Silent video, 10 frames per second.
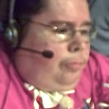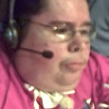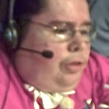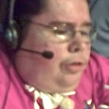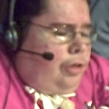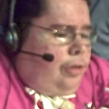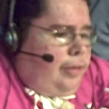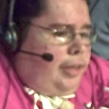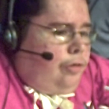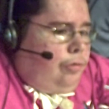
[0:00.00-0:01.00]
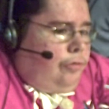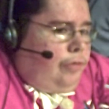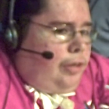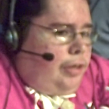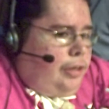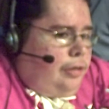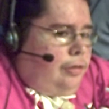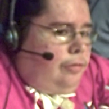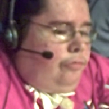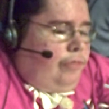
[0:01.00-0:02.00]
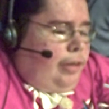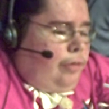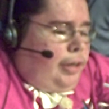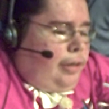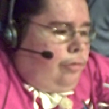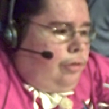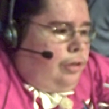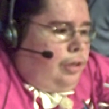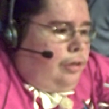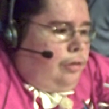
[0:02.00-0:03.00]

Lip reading: during the match, we found out that